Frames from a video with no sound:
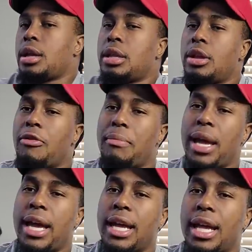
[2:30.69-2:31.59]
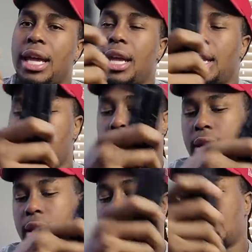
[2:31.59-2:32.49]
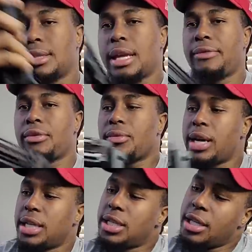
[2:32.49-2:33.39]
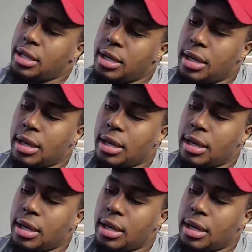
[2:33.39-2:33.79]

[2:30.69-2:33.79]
No mag in. Safe direction.